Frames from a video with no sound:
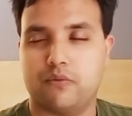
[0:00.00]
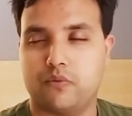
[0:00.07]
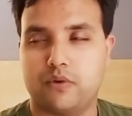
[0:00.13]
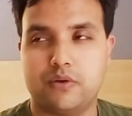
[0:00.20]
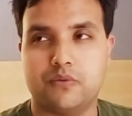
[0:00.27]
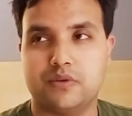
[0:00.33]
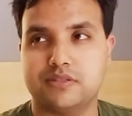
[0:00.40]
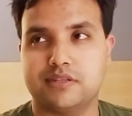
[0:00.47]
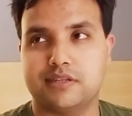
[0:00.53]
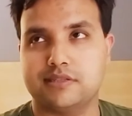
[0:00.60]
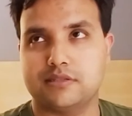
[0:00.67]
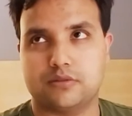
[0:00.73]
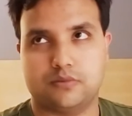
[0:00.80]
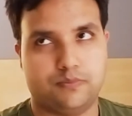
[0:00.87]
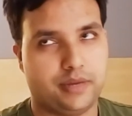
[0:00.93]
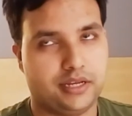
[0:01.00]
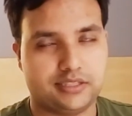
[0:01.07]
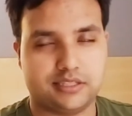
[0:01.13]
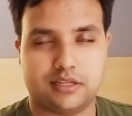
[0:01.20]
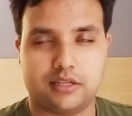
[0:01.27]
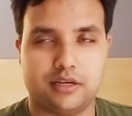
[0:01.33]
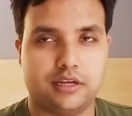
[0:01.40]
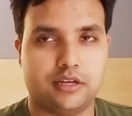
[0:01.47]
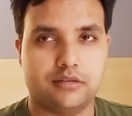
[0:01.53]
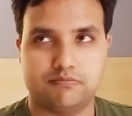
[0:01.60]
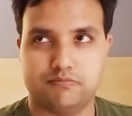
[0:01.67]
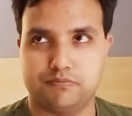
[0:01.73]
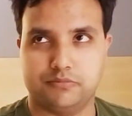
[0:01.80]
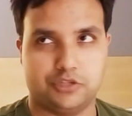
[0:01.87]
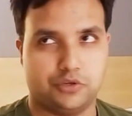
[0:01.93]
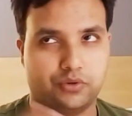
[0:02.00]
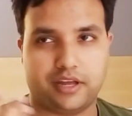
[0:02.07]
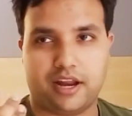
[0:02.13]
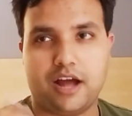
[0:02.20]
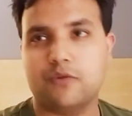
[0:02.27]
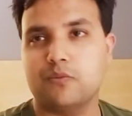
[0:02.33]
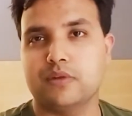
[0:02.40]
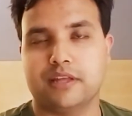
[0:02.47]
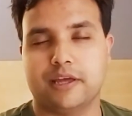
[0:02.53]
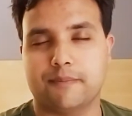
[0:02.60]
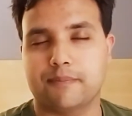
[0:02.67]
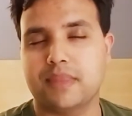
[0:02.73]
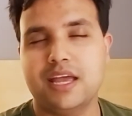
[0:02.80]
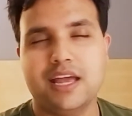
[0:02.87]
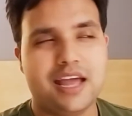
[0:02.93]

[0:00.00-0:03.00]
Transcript: re-risen to basically duke it out with him.